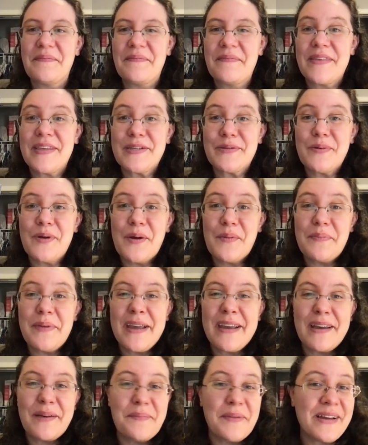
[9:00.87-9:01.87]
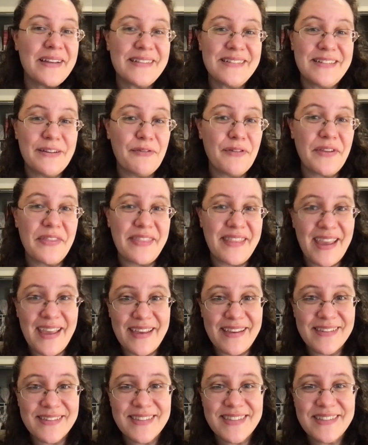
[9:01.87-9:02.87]
because we all pick up on different
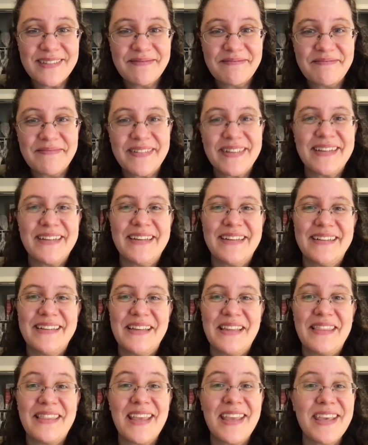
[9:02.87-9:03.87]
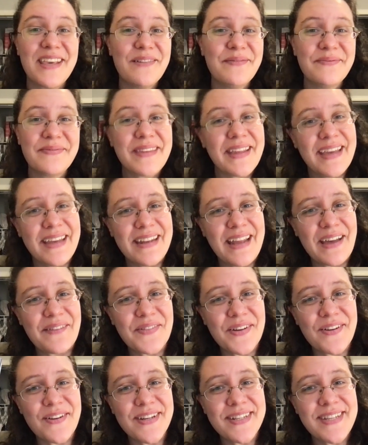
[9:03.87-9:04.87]
things. Thank you, and have
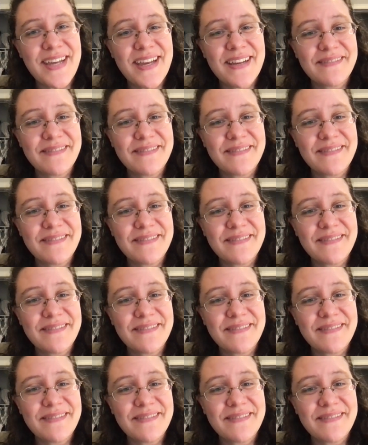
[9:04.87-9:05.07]
a great day.